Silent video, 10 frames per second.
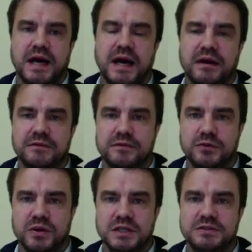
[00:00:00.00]
And
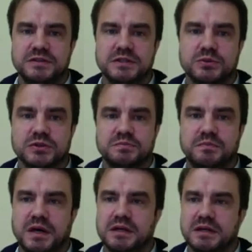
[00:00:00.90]
to us, this was
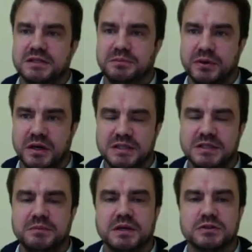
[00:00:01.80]
partly
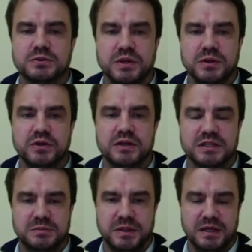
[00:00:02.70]
surprising, because we were
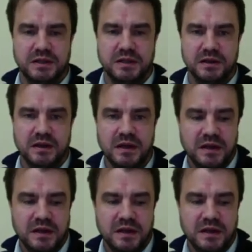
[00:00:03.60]
expecting